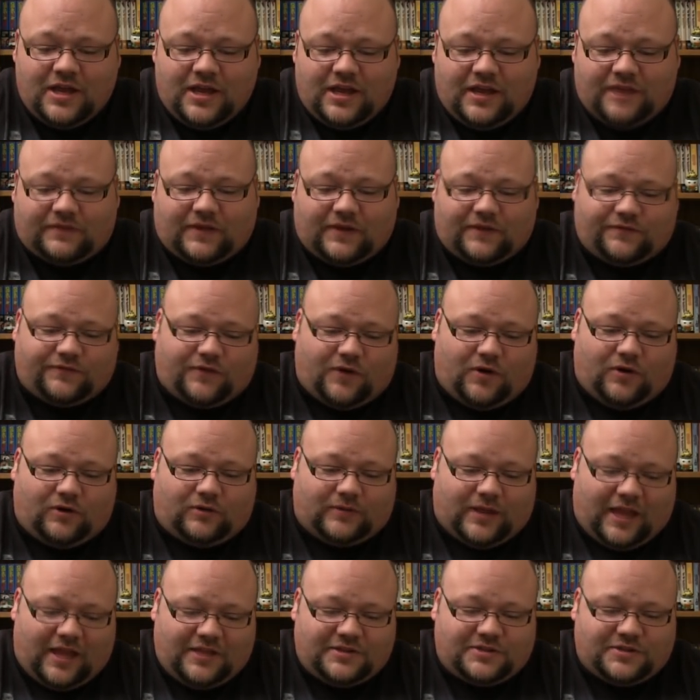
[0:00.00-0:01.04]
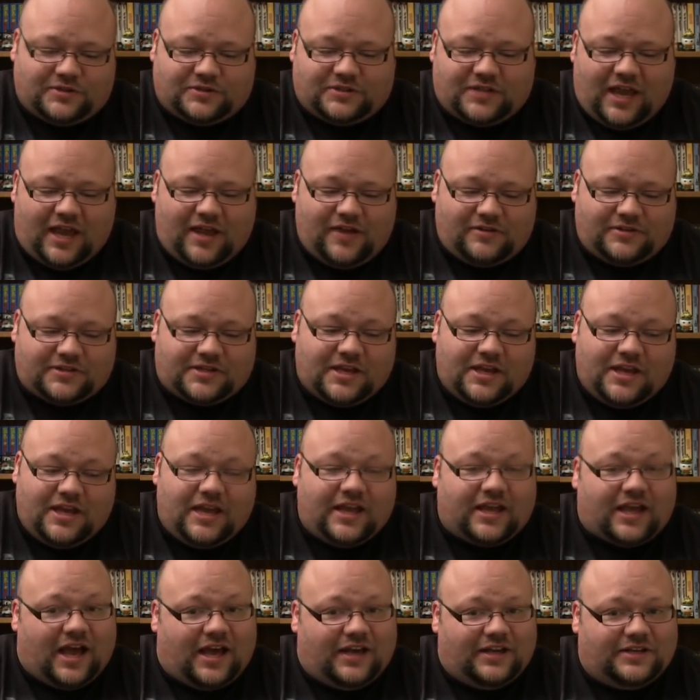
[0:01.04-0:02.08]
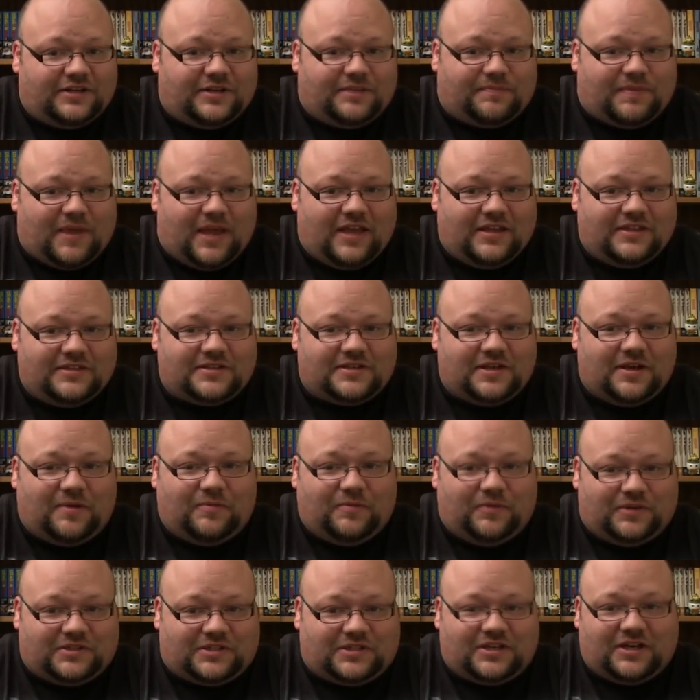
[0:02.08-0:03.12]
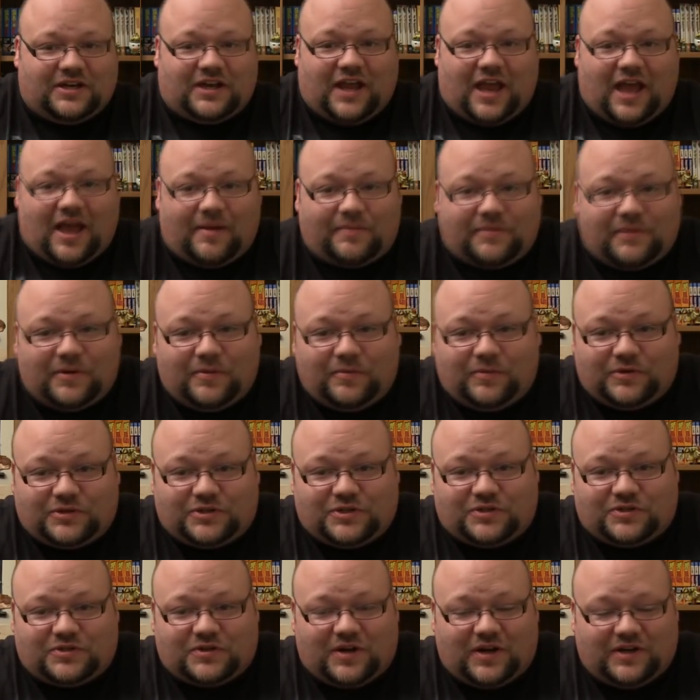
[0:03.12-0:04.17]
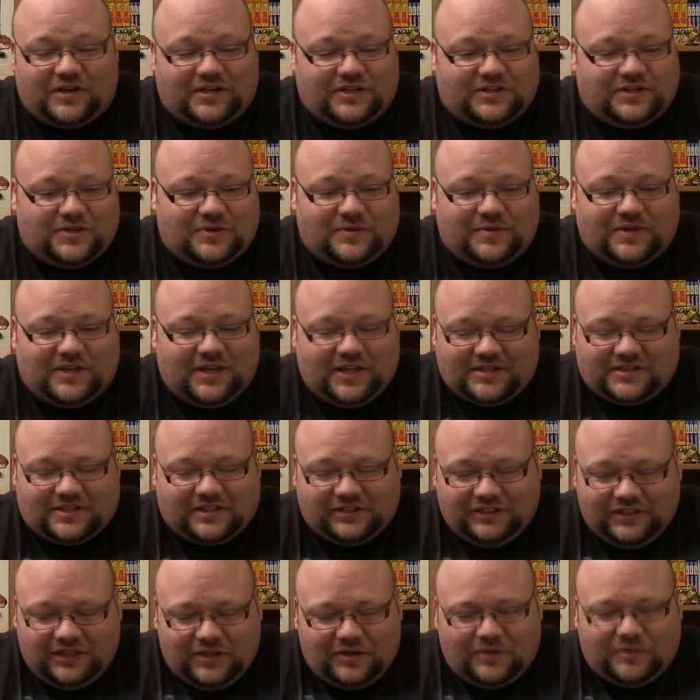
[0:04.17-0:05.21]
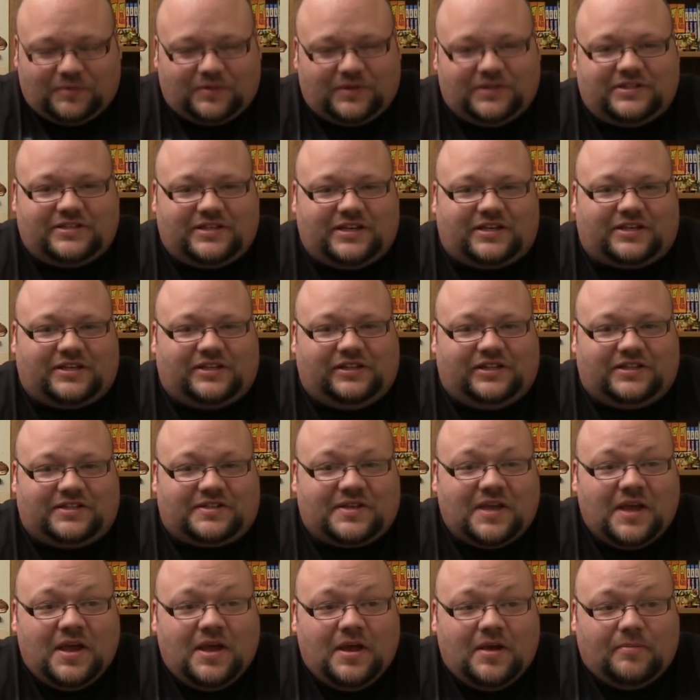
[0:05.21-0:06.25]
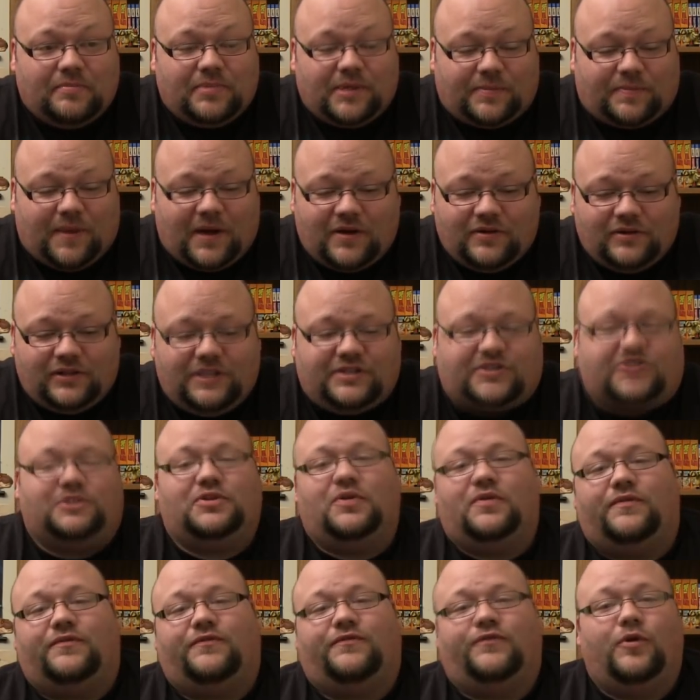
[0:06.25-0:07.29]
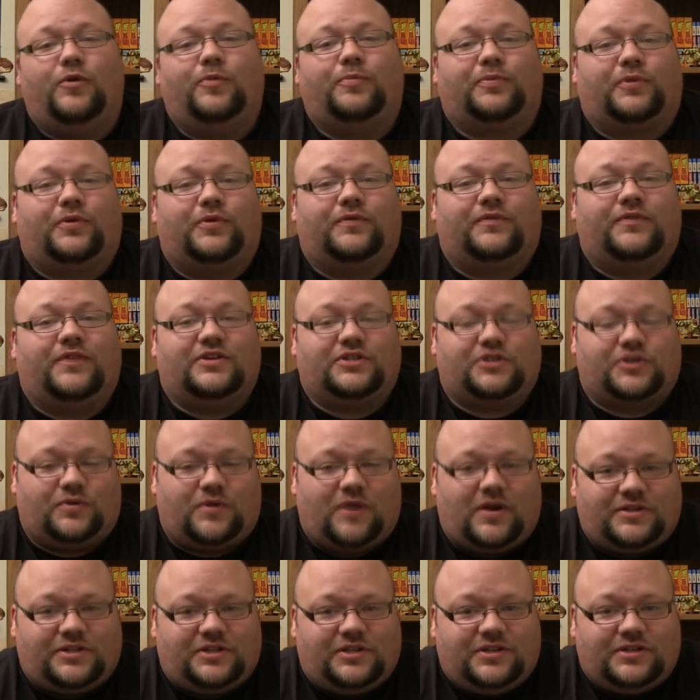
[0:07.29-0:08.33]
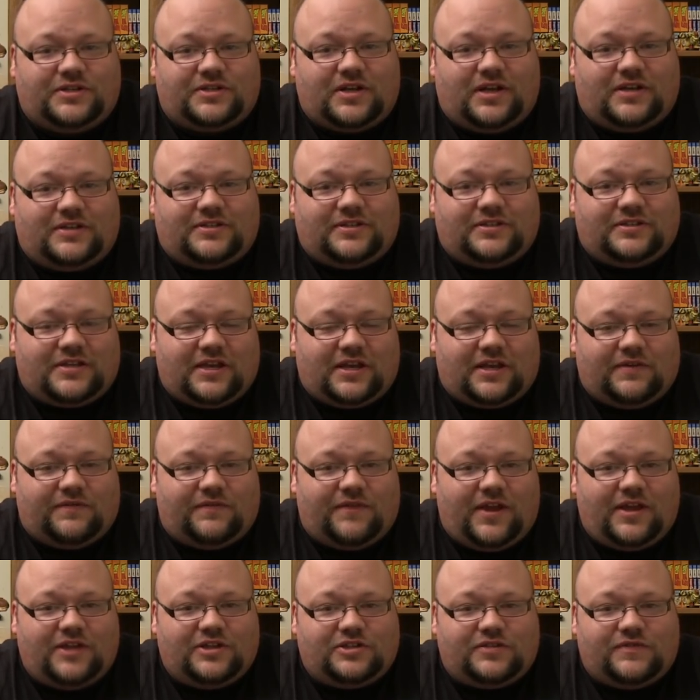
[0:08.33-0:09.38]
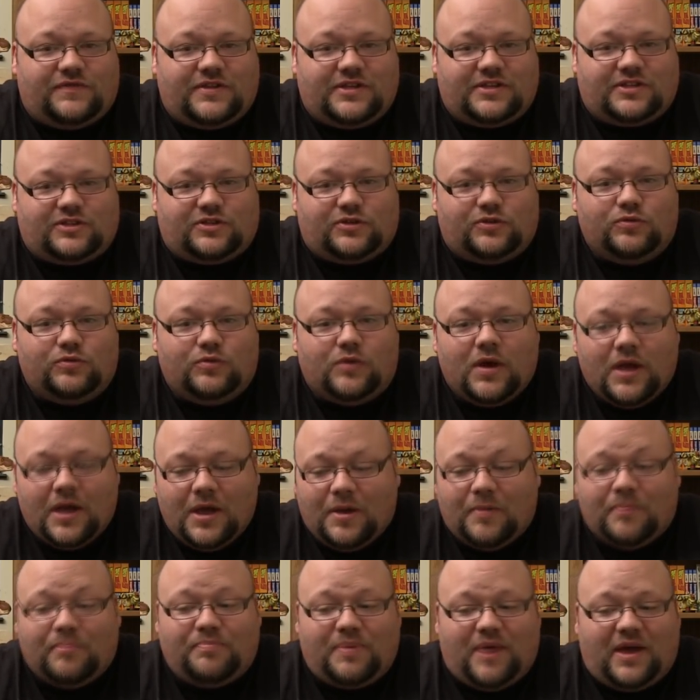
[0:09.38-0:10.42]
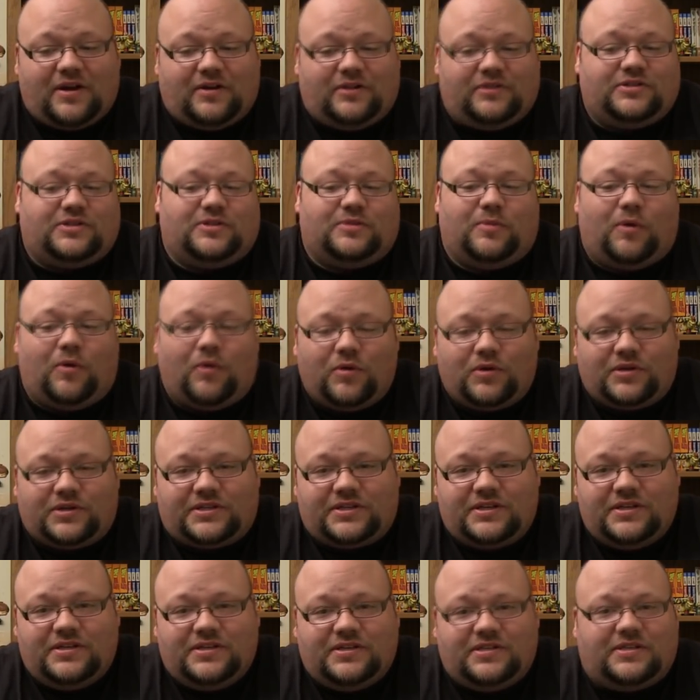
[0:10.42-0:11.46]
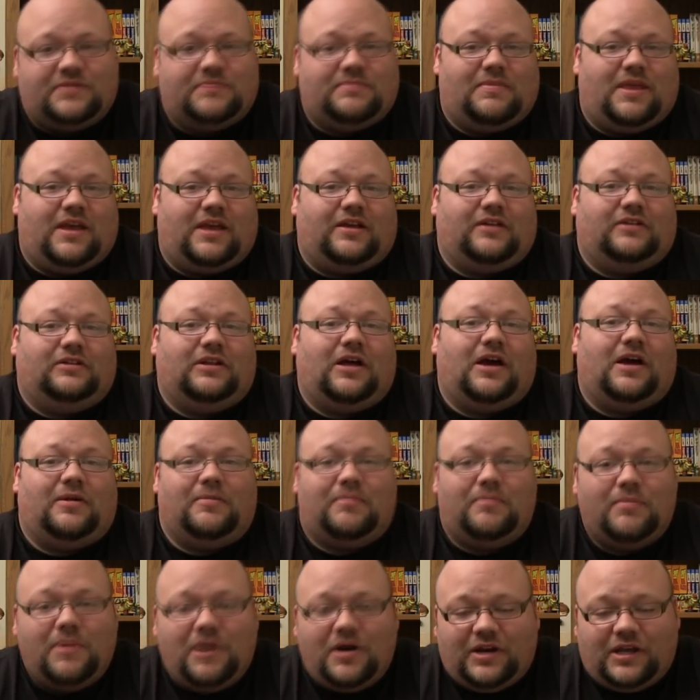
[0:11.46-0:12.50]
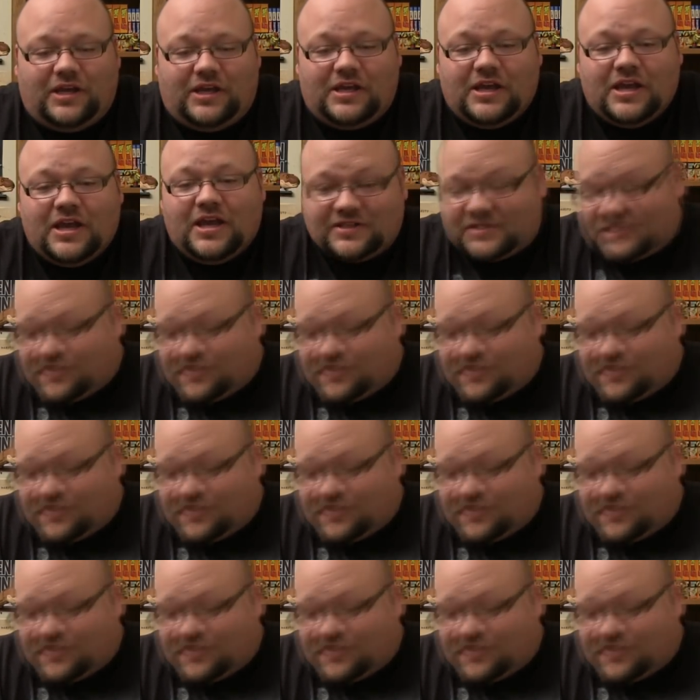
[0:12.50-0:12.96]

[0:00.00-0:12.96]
If they fall heads or tails, it kind of depends on what's going to happen and what you're trying to do. It's a little ridiculous, but apparently it's so foolproof that Shiraishi decides to take advantage of this to bet on some horses and make a lot of money. And